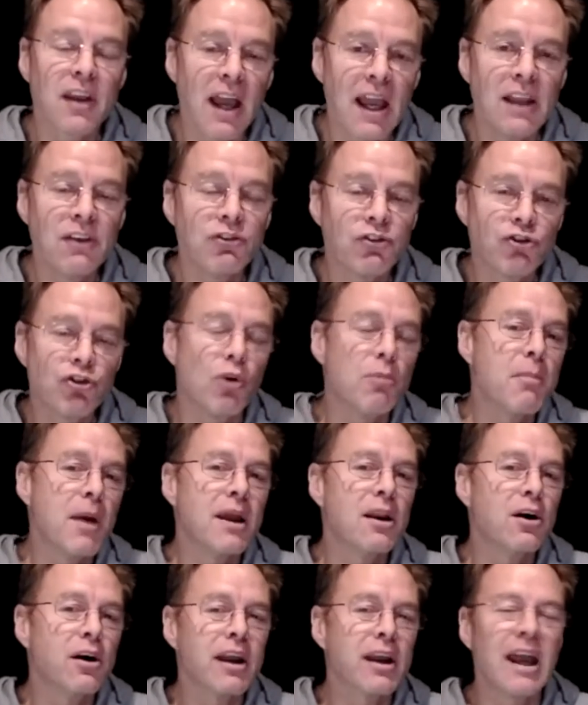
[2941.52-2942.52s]
John Maynard
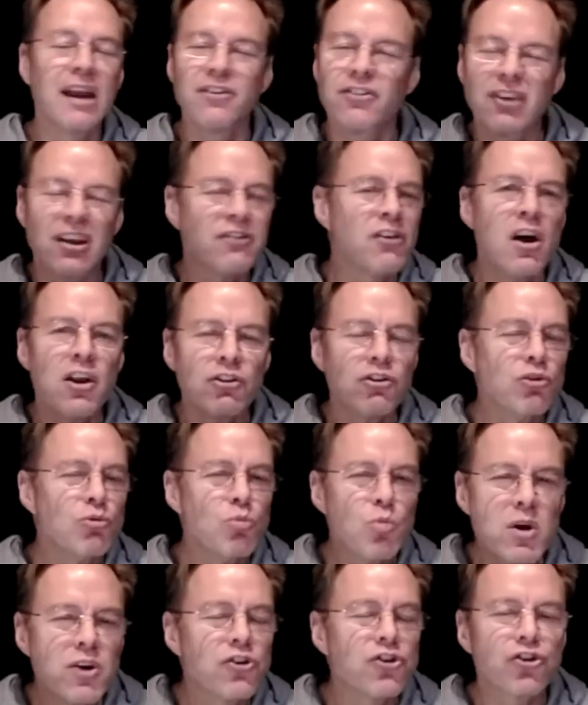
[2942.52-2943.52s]
Keynes says we
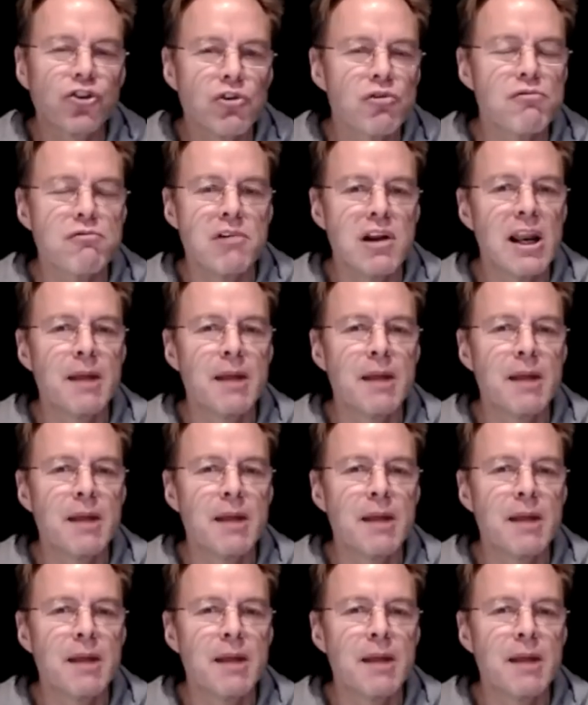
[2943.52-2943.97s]
shouldn't really be